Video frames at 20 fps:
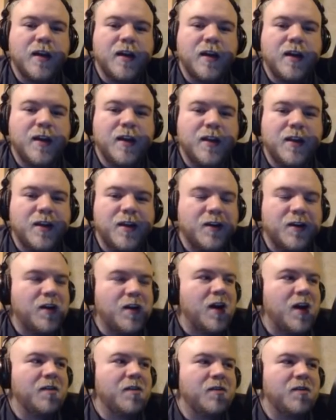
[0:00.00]
they're
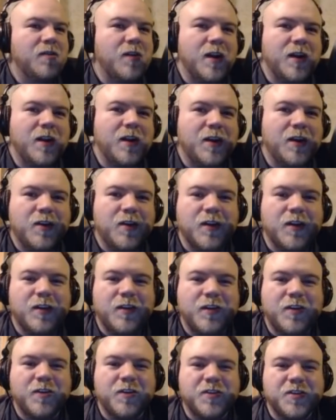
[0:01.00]
not any good.
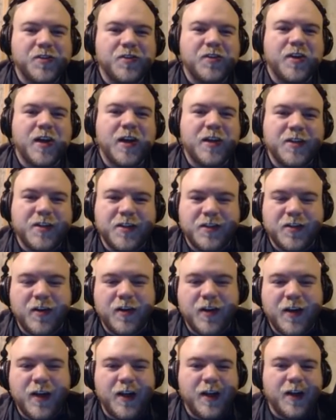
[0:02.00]
You know, these unit energies
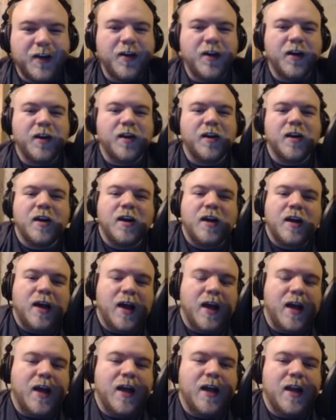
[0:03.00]
aren't any good.
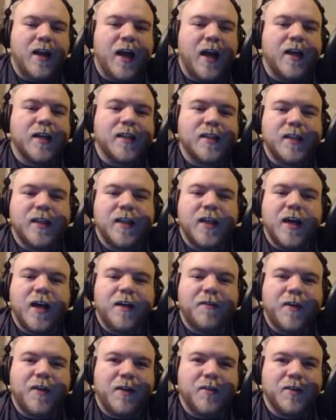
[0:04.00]
And I could see that
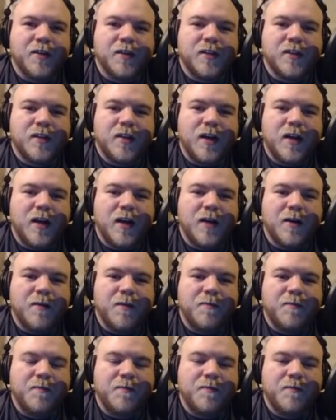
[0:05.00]
if I was,
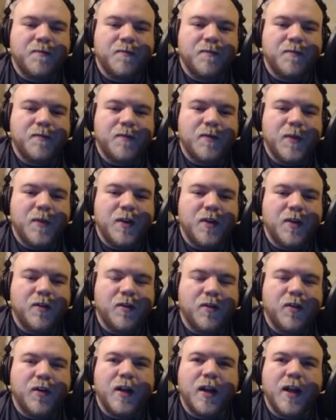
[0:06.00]
you know,
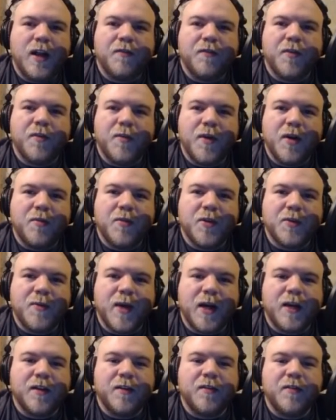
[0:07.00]
looking at it from their
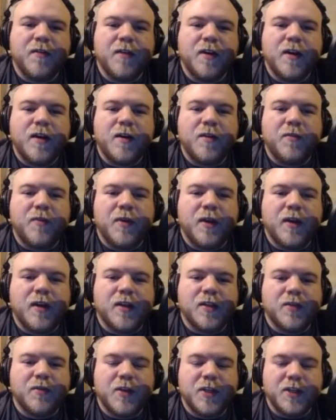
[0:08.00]
perspective.
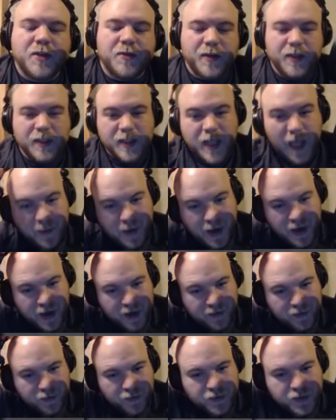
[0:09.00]
Because originally when these came out,
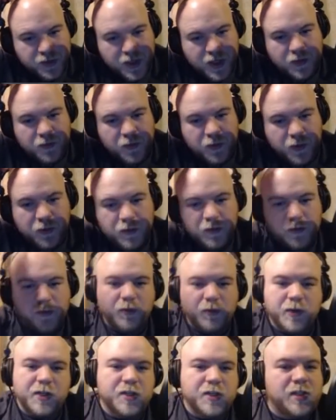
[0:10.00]
everyone was like, well,
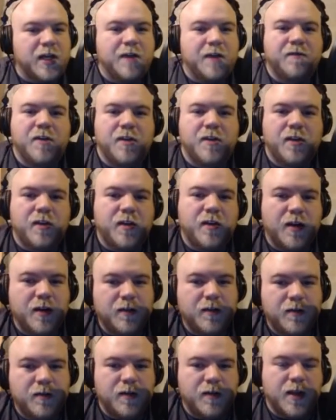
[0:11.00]
we just have nothing that
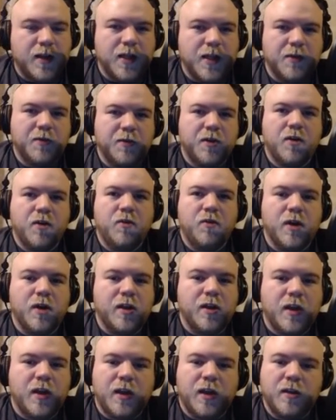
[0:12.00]
they would go
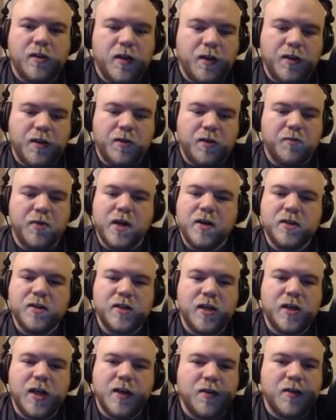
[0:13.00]
with. Like, nothing pairs
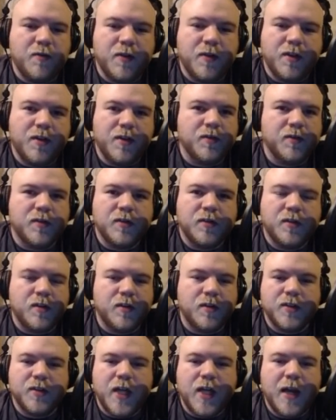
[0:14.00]
together with those
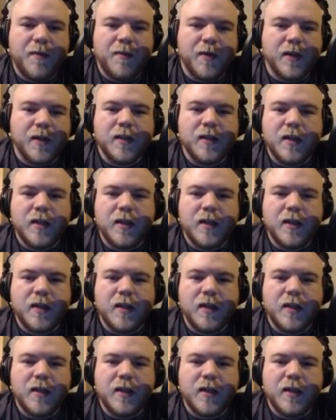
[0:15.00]
typings.